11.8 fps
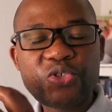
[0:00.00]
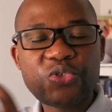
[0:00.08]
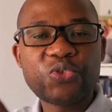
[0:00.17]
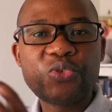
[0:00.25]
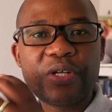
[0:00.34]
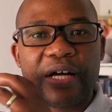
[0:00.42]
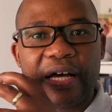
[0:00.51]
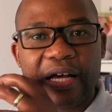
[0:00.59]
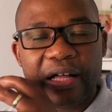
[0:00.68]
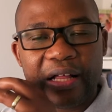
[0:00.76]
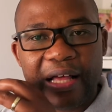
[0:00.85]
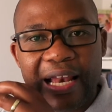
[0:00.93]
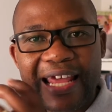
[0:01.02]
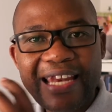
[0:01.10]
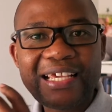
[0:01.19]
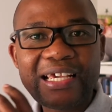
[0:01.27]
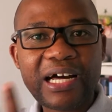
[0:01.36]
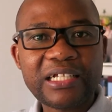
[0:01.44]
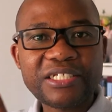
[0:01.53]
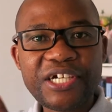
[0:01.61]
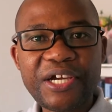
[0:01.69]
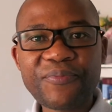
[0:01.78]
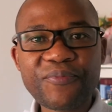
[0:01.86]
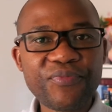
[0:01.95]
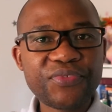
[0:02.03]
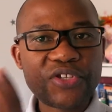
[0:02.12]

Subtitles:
to a learning culture